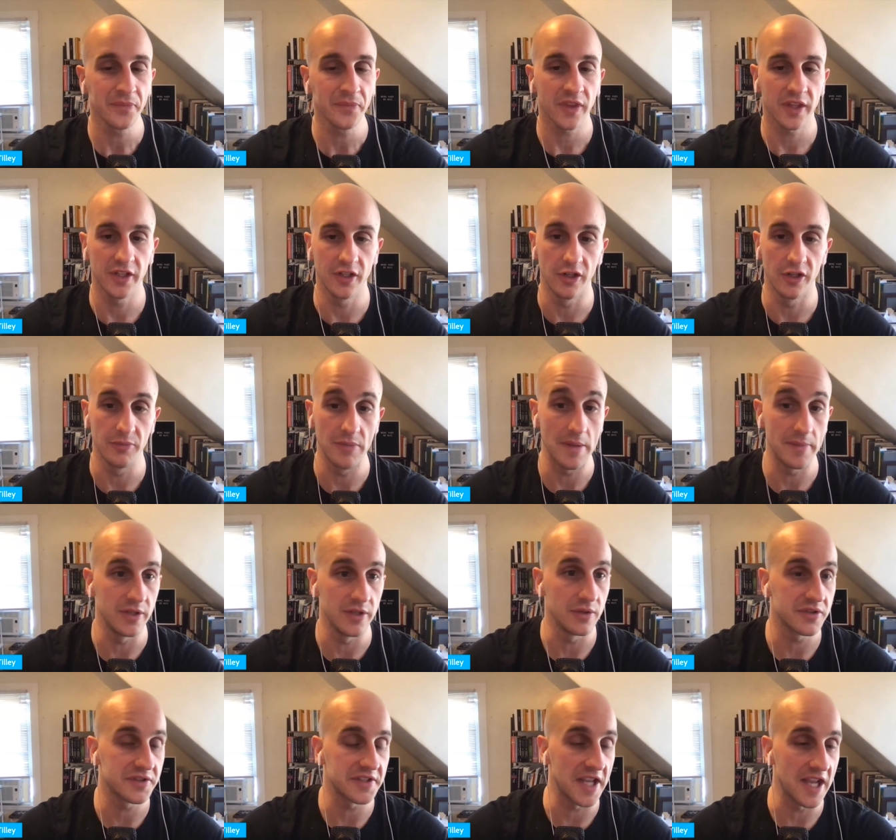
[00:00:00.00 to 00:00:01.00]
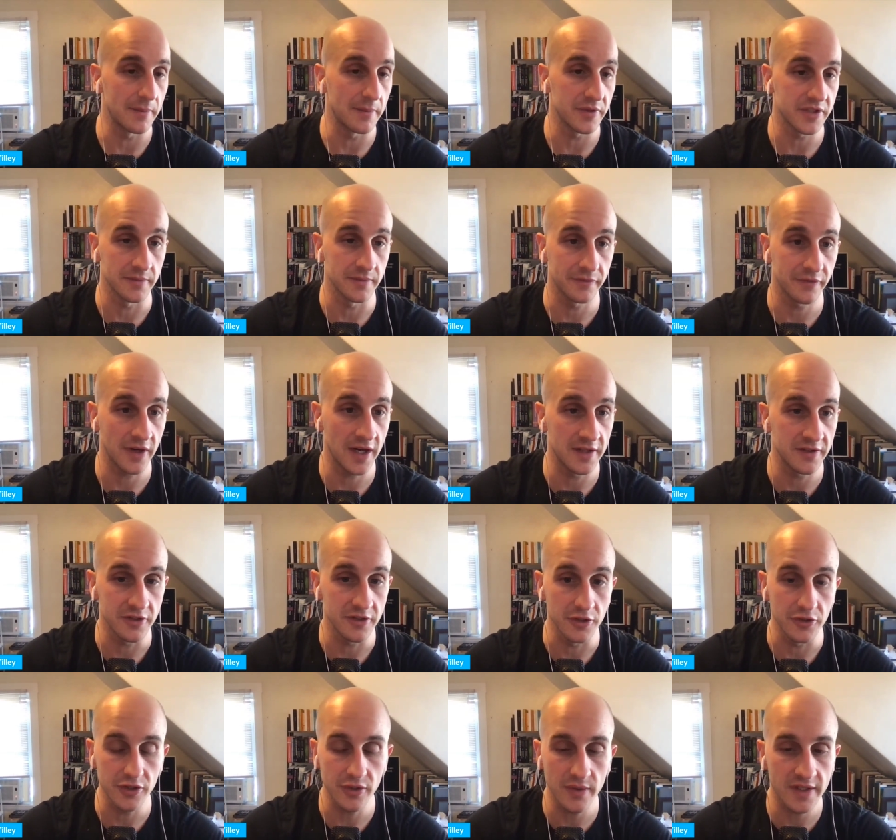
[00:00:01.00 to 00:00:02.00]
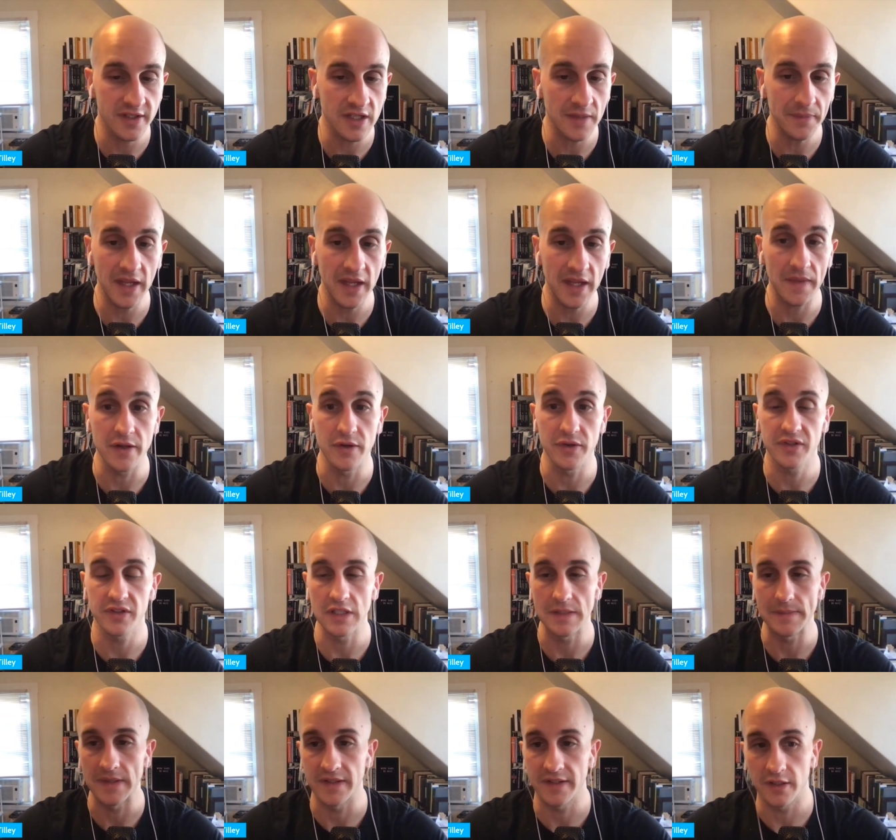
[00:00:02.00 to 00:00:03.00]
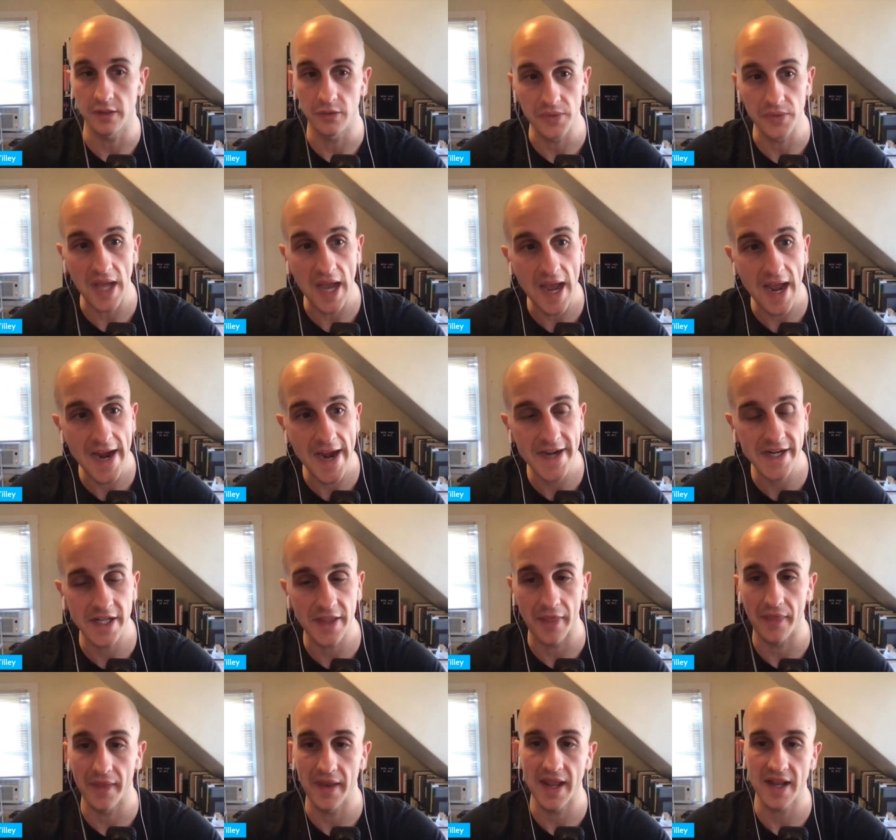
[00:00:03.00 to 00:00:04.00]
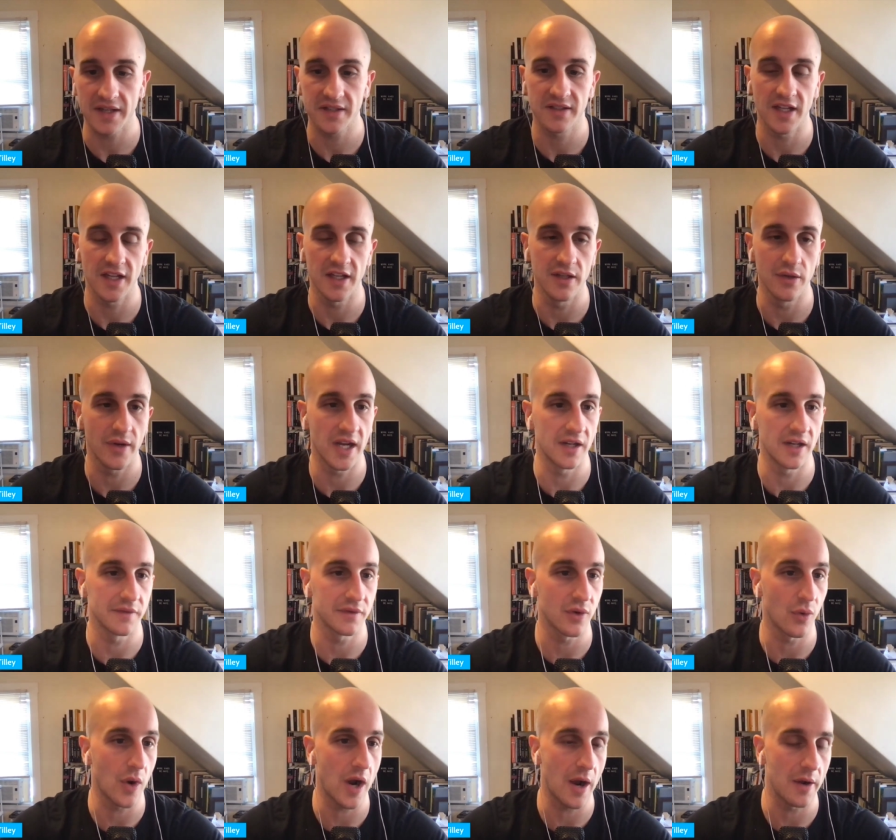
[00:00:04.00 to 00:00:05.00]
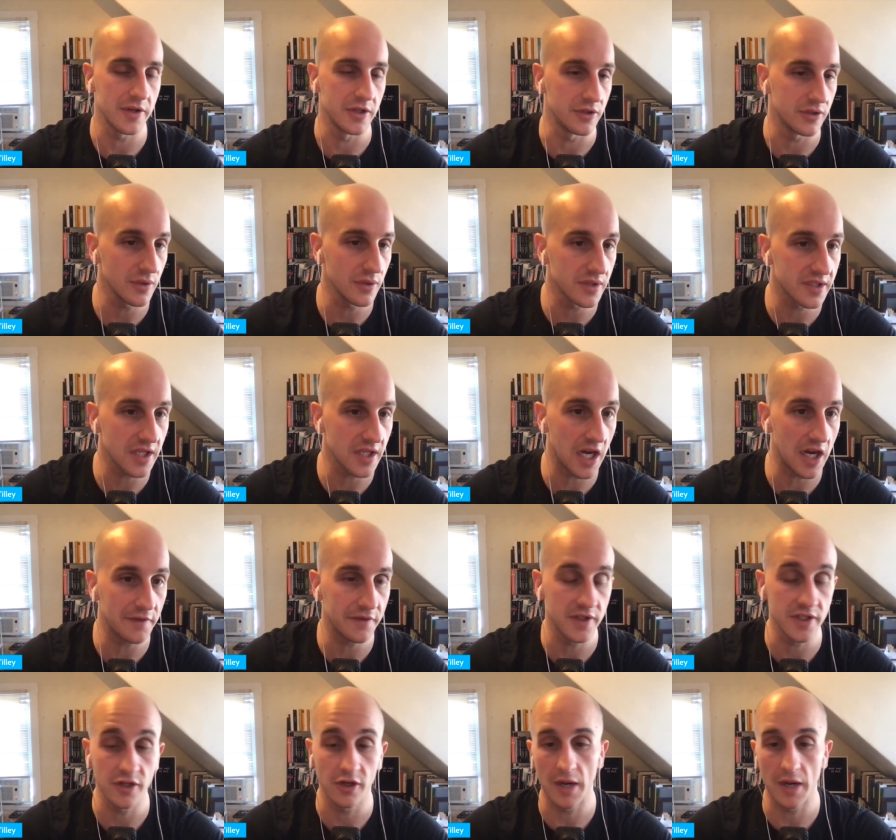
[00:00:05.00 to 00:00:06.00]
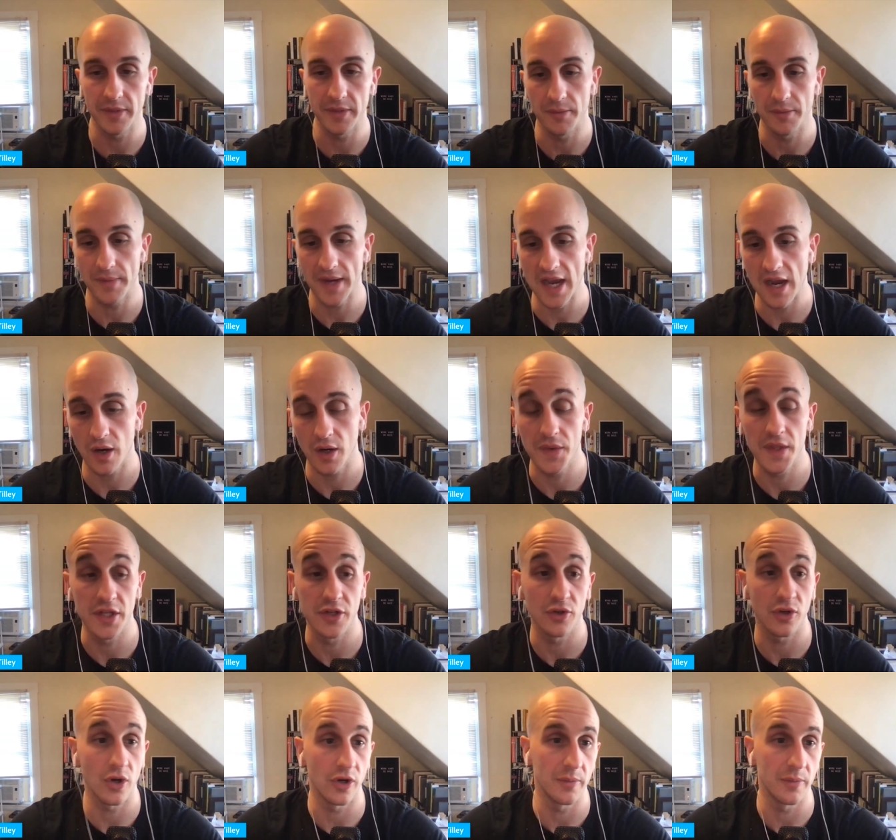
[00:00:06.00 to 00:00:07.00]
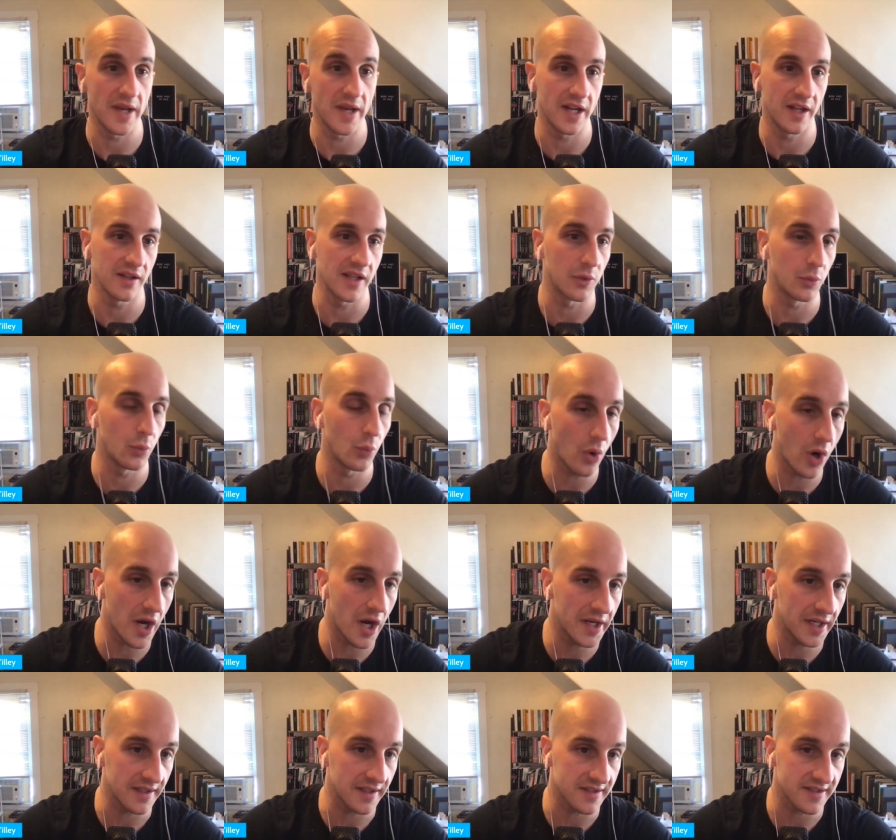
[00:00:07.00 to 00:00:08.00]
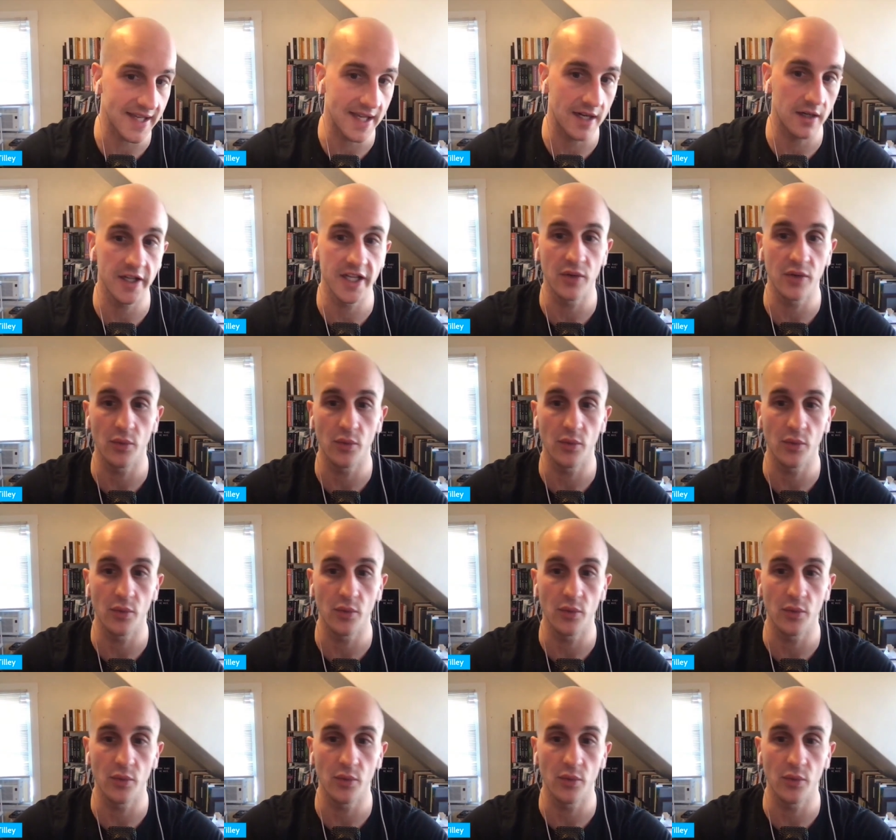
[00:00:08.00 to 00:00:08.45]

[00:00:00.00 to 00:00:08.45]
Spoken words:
maybe you stay up with some friends and you're doing something, then you sleep until 9. And then the next day you kind of go out and you do stuff and you're up and about, and then you go to bed at like 1 on Saturday, you